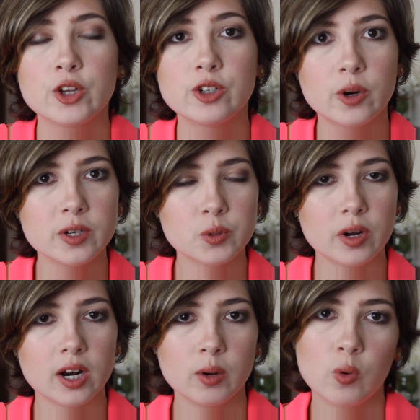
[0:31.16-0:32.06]
you'll know it's
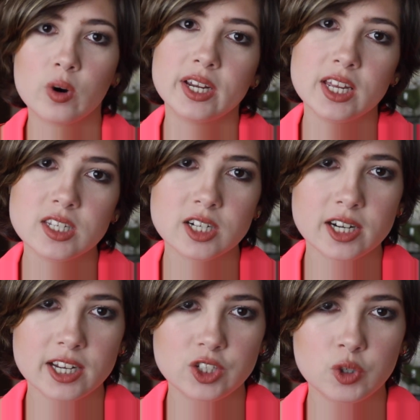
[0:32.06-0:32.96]
what I wore
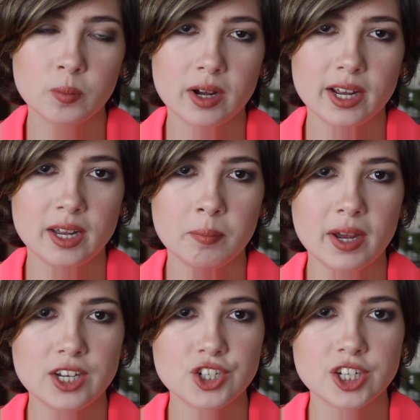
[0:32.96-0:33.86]
yesterday to my
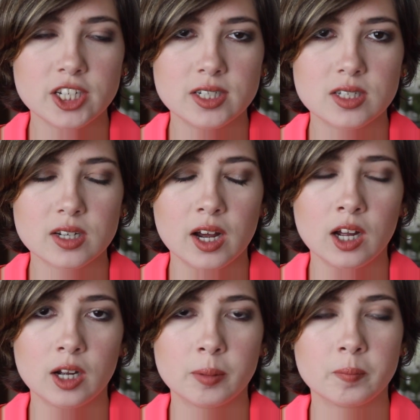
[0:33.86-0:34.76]
patient
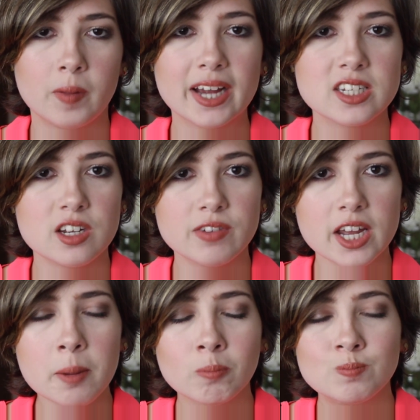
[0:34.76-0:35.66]

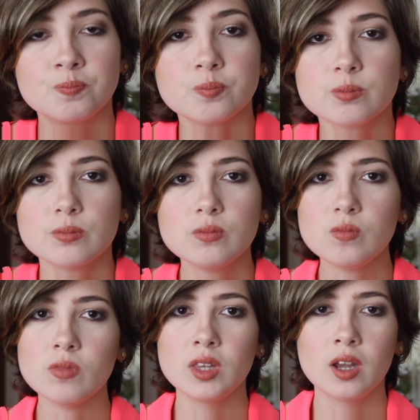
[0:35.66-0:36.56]
activity.
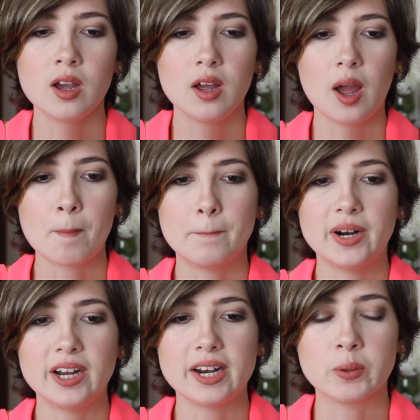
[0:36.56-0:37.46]

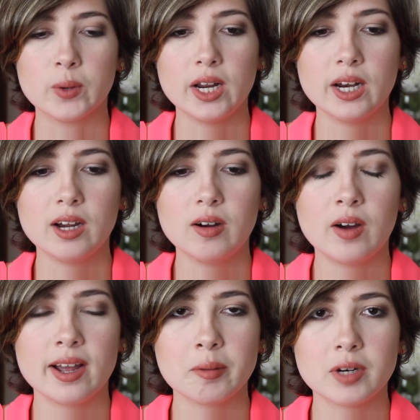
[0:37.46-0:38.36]
But right now,
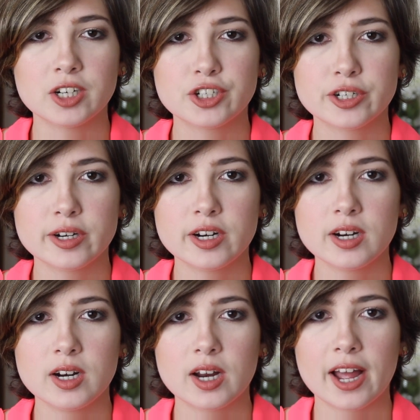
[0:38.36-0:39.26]
I am not
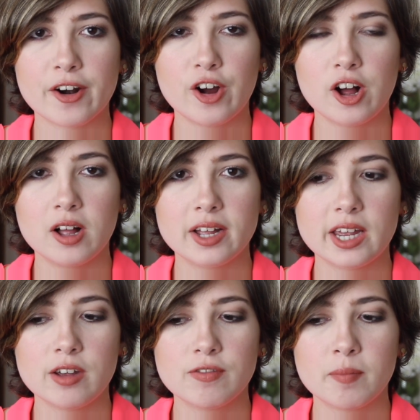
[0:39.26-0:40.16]
sure at all
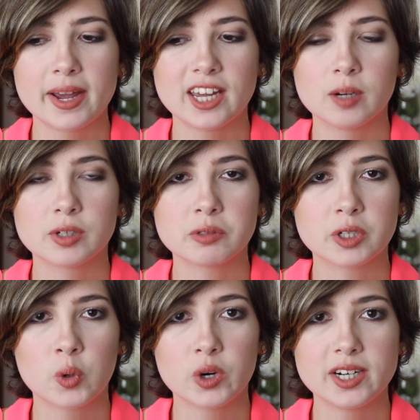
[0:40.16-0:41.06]
if my camera
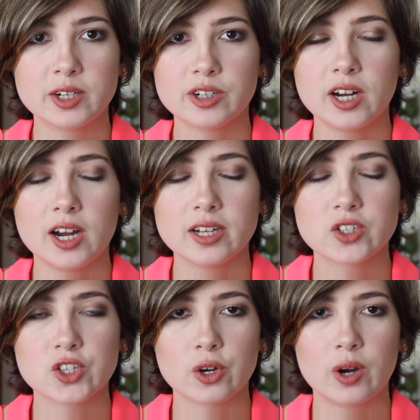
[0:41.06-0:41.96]
recorded or not,
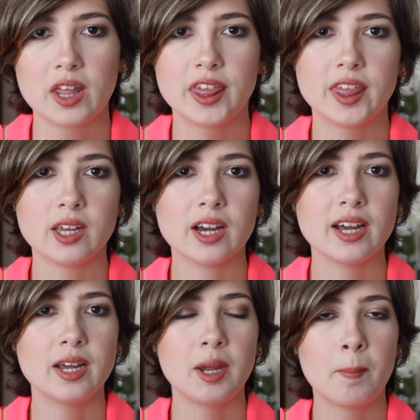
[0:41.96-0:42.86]
so I think
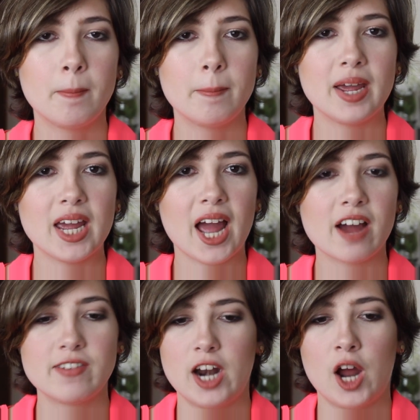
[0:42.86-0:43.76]
I may
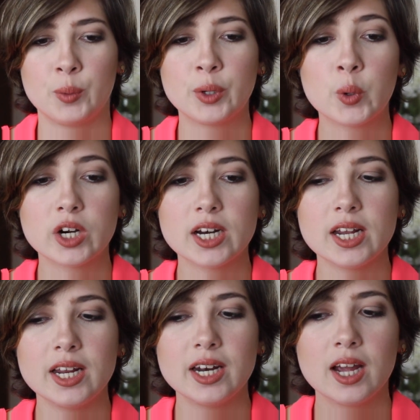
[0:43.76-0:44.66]
have not recorded
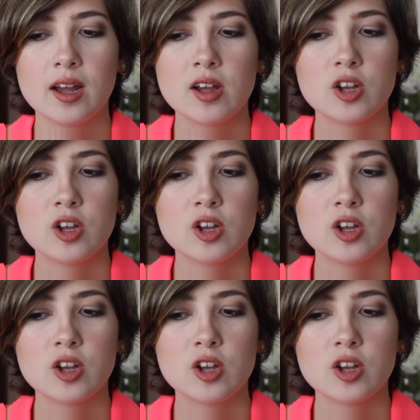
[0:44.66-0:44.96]
it.